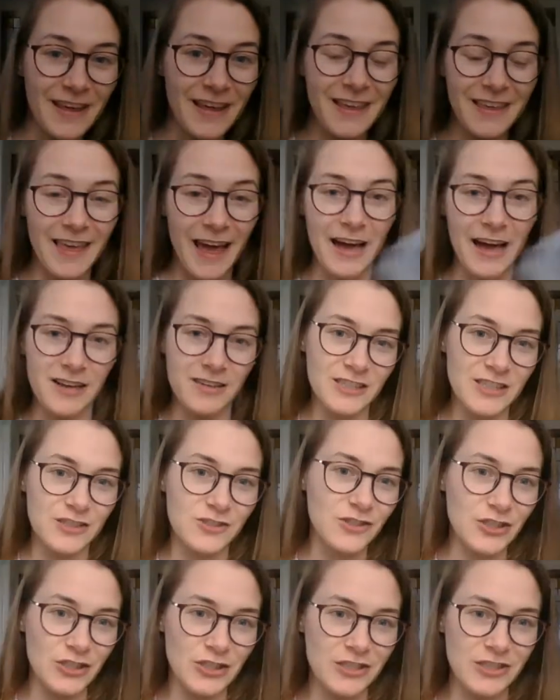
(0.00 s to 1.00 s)
Yeah, they are
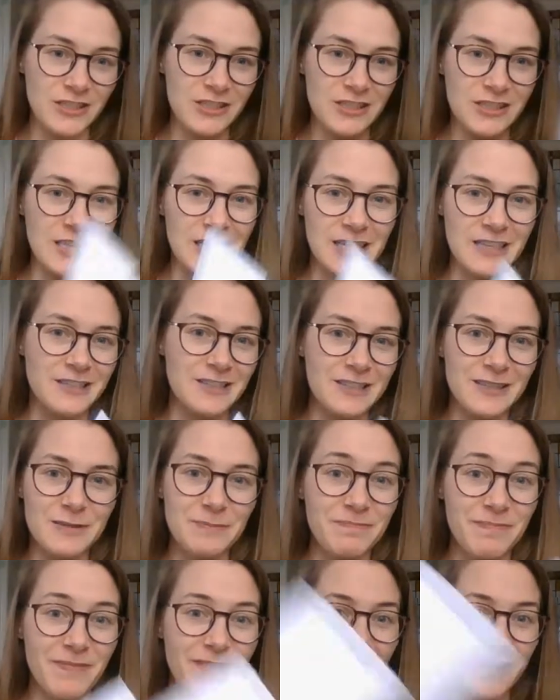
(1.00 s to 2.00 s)
just the tickets.
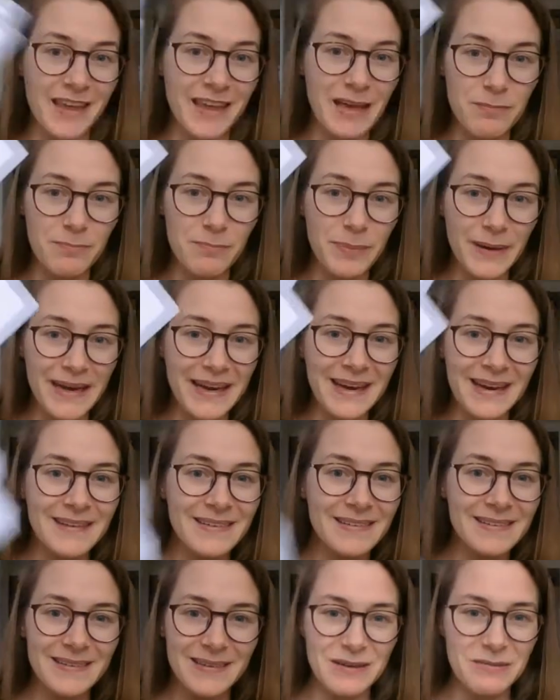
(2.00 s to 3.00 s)
In
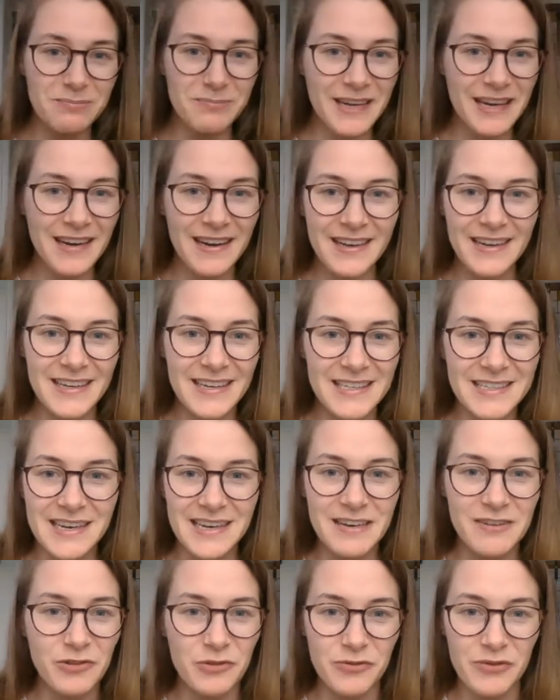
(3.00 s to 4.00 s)
Brielle. Brielle is a
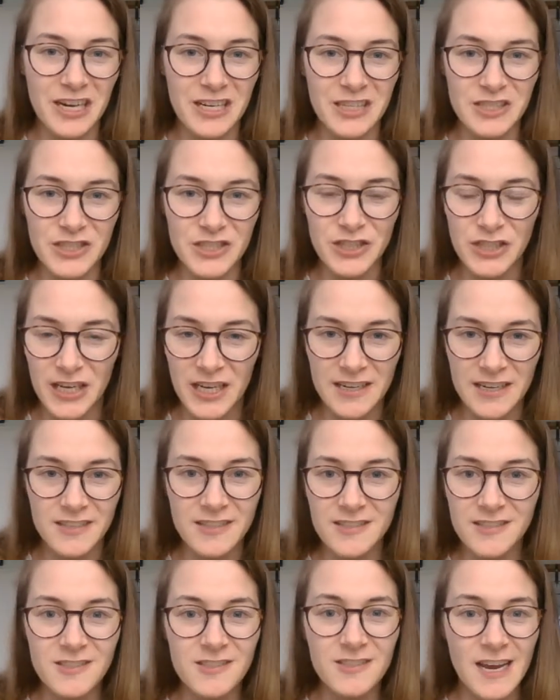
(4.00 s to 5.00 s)
little village in
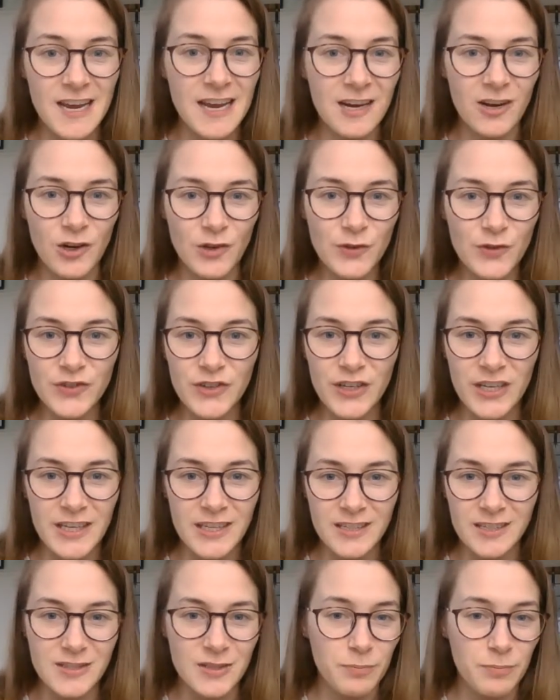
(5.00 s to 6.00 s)
Zeeland.
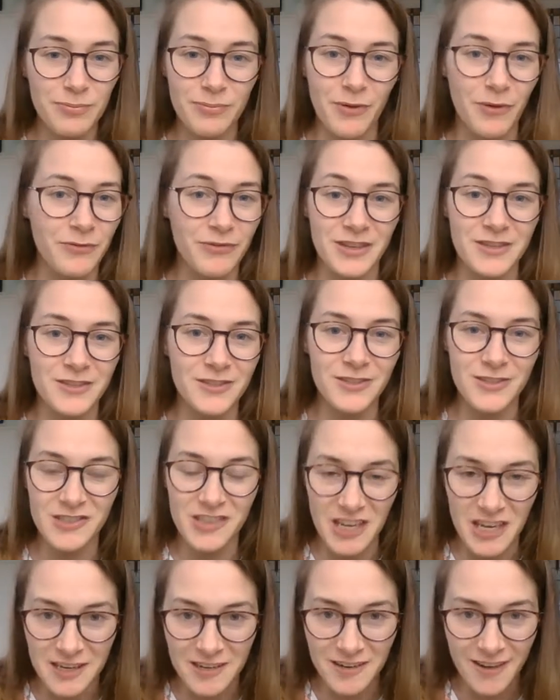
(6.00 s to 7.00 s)
It's a province
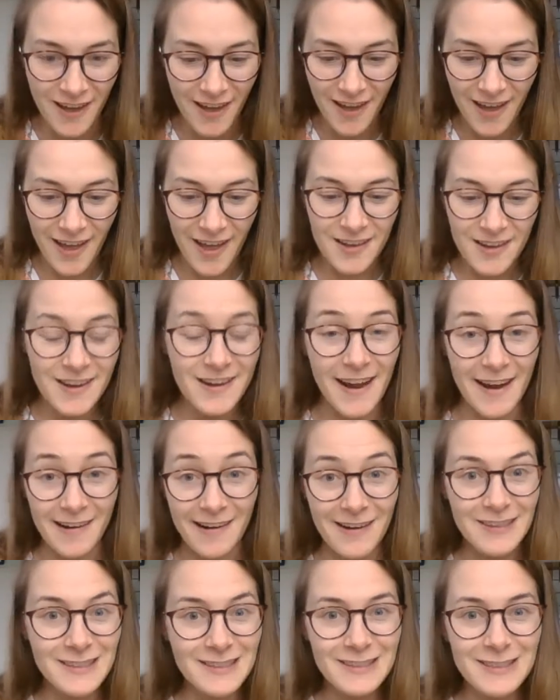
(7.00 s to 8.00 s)
in the
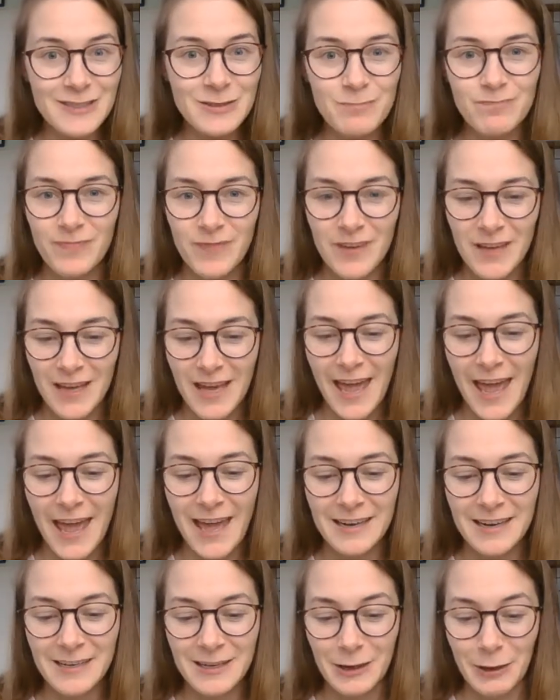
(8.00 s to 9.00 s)
Netherlands.
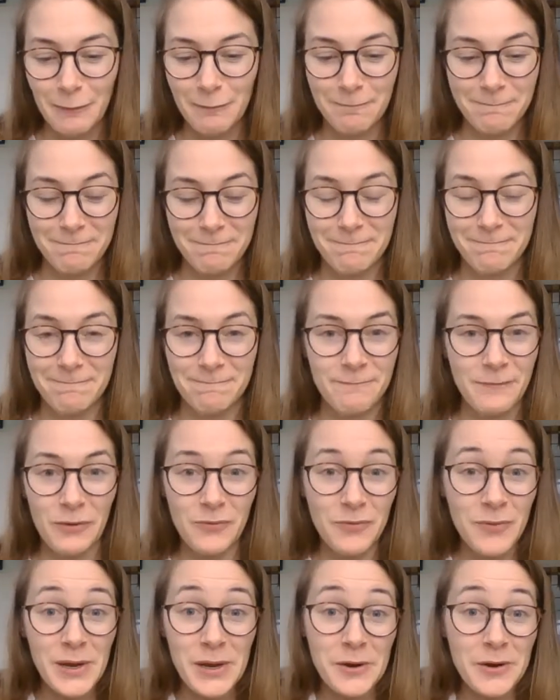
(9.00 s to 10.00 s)
And
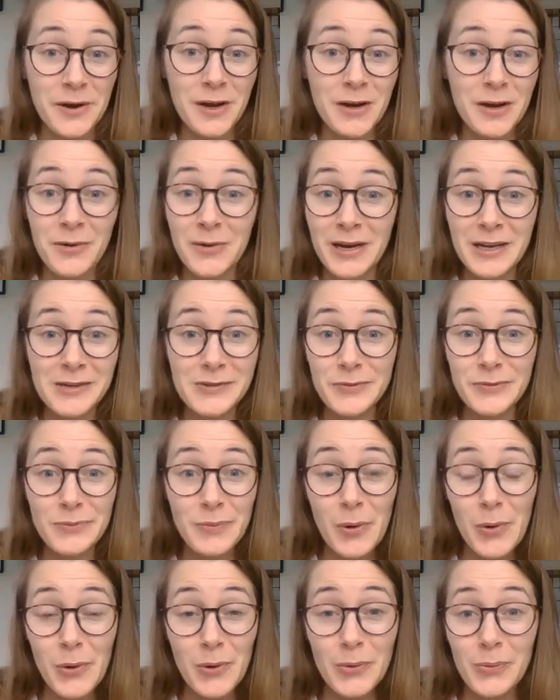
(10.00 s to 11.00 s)
we are going to
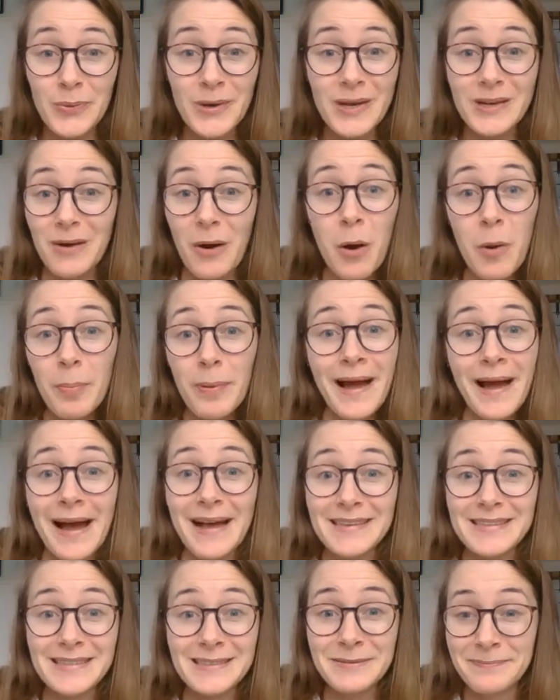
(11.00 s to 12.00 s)
walk with
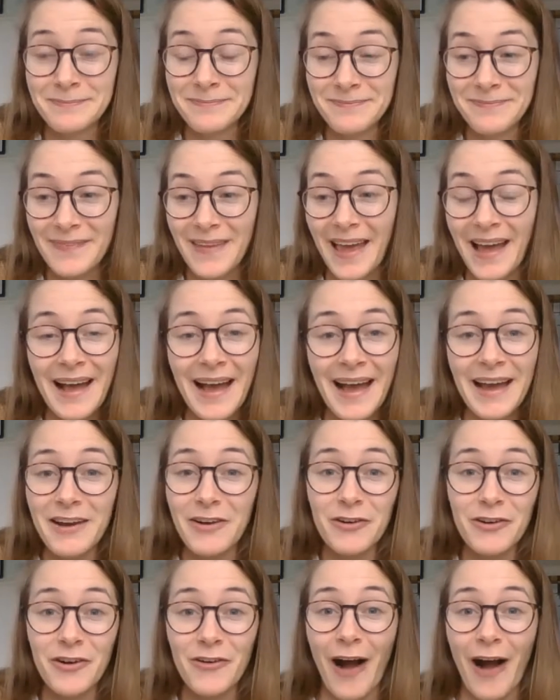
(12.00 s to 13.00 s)
alpacas. I don't
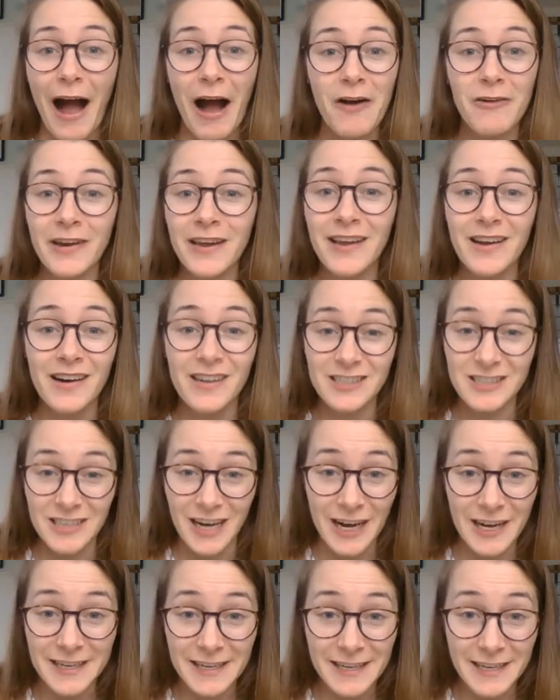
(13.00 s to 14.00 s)
know how he got the
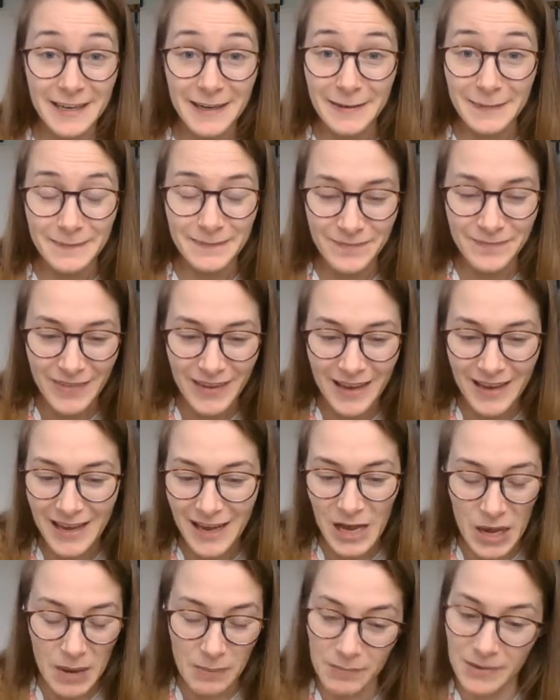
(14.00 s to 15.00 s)
ID,
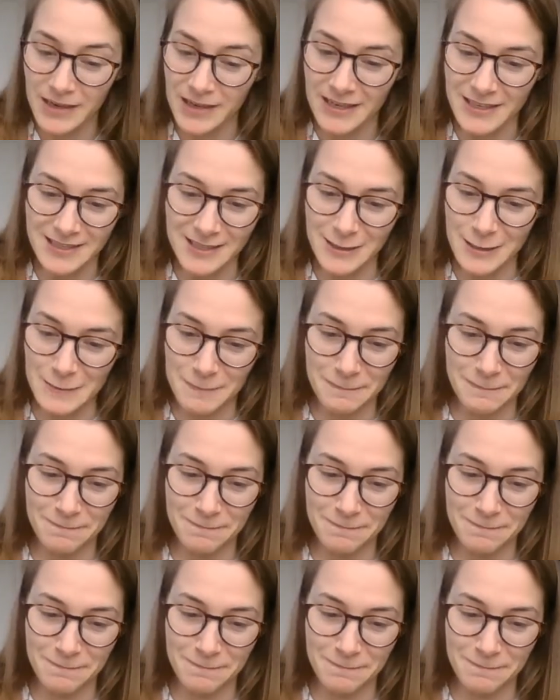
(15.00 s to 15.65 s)
but it's